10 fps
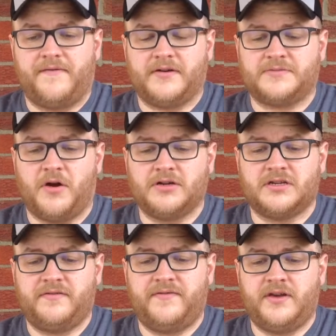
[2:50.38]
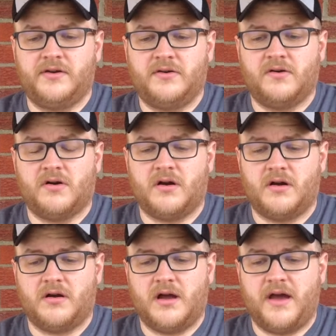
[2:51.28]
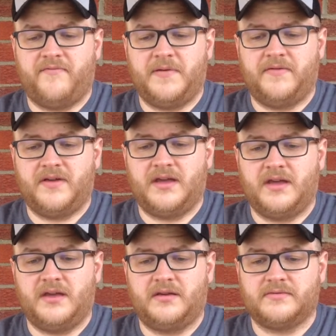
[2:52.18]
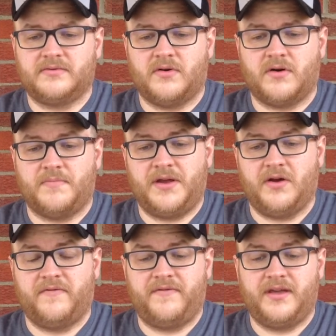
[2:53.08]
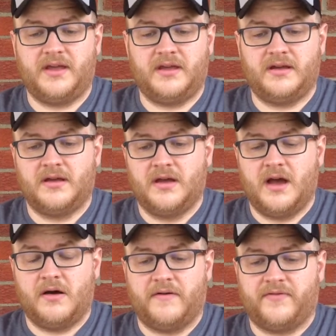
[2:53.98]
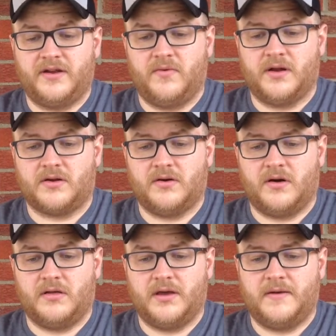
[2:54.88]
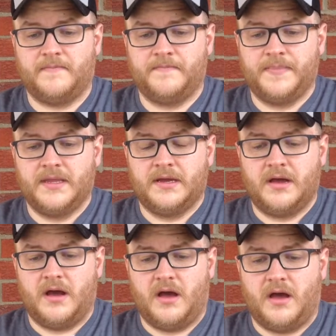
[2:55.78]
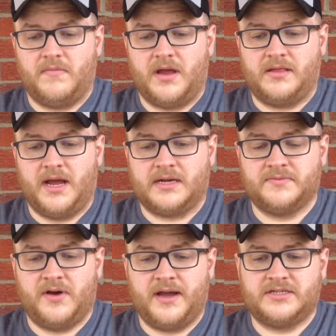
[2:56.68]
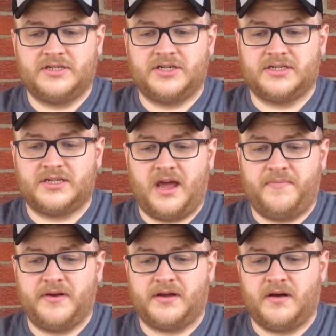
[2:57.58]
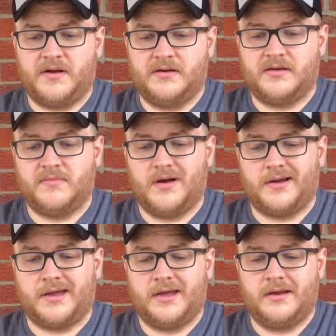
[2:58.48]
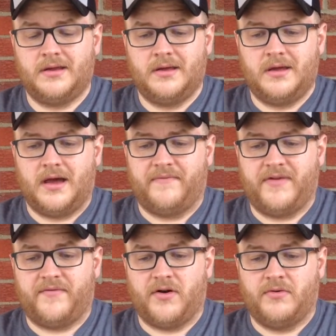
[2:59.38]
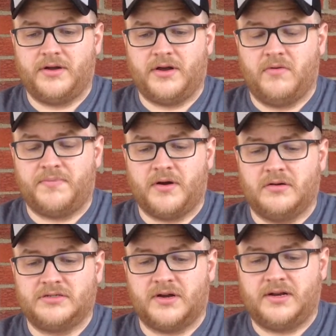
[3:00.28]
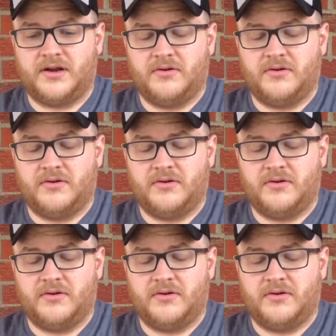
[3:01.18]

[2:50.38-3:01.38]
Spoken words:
first-person view or FPV or POV, however you want to call it. And the OSMO Action just happened to come onto the market. I've never owned a GoPro, so I